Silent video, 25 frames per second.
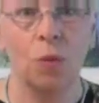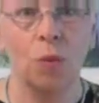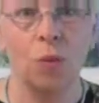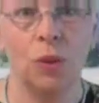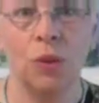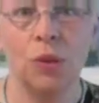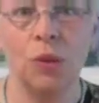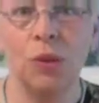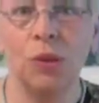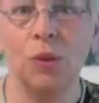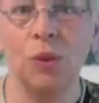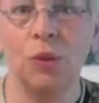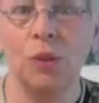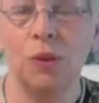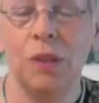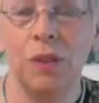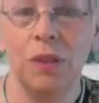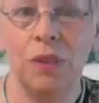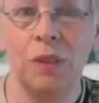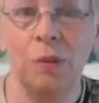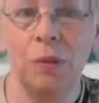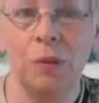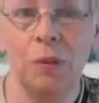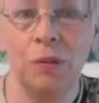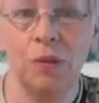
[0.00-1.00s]
What you
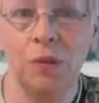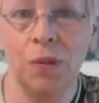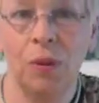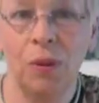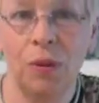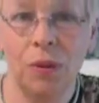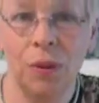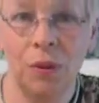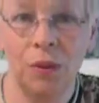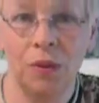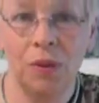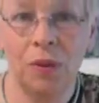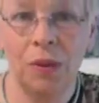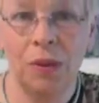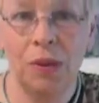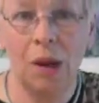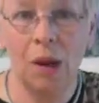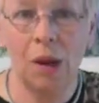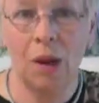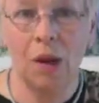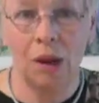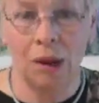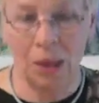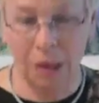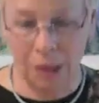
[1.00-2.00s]
need before you
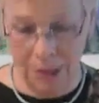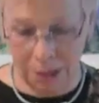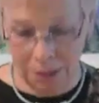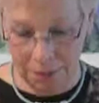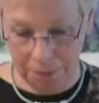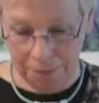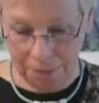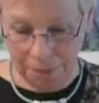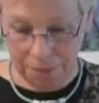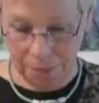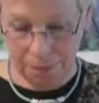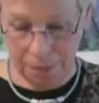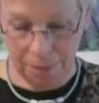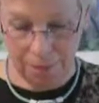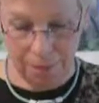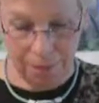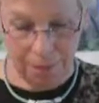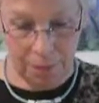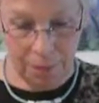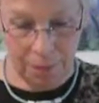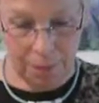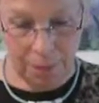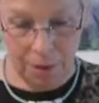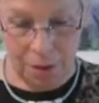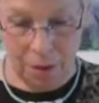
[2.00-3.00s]
start
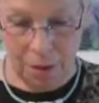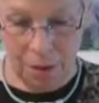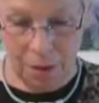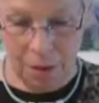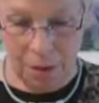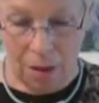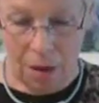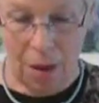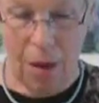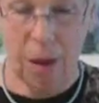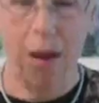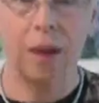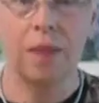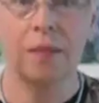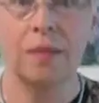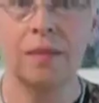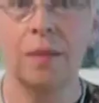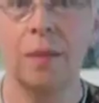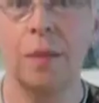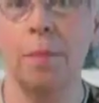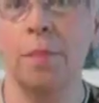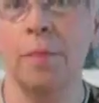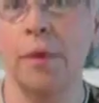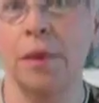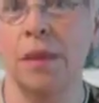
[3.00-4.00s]

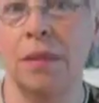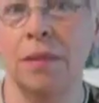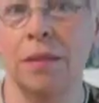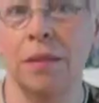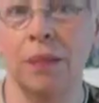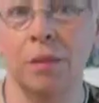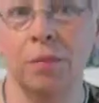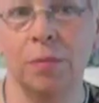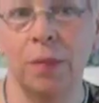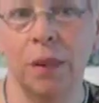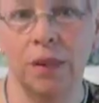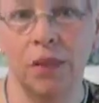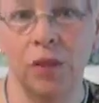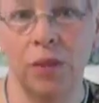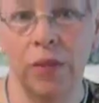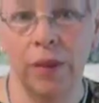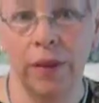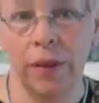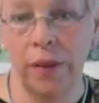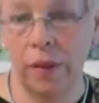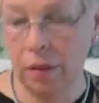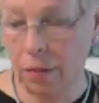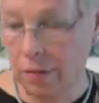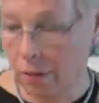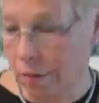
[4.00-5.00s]
are some basic
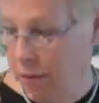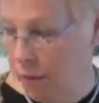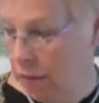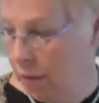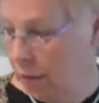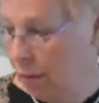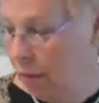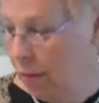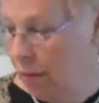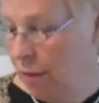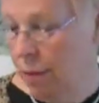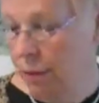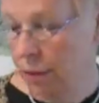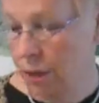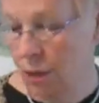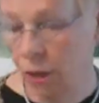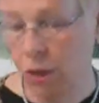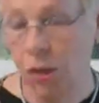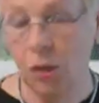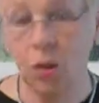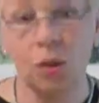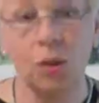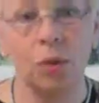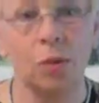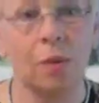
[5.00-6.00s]
materials.
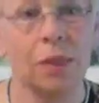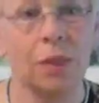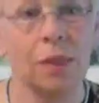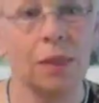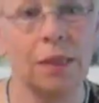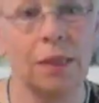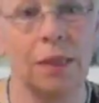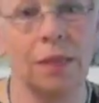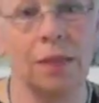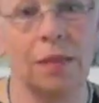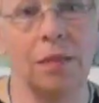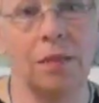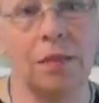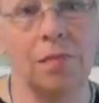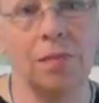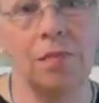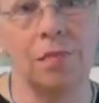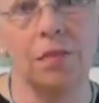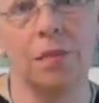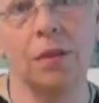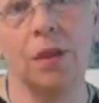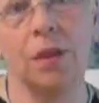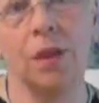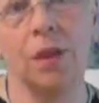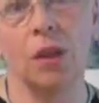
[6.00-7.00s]
You will need
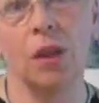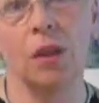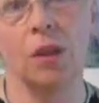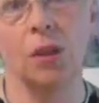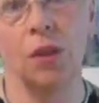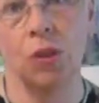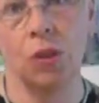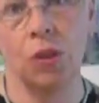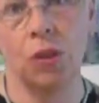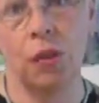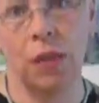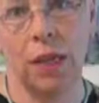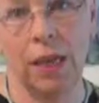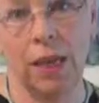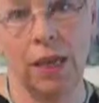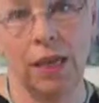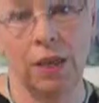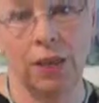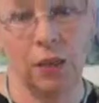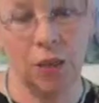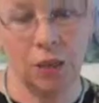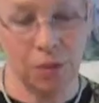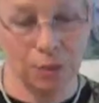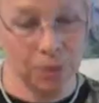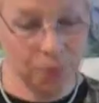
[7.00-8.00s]

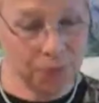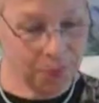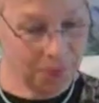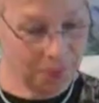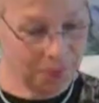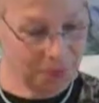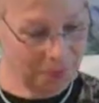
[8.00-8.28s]
container,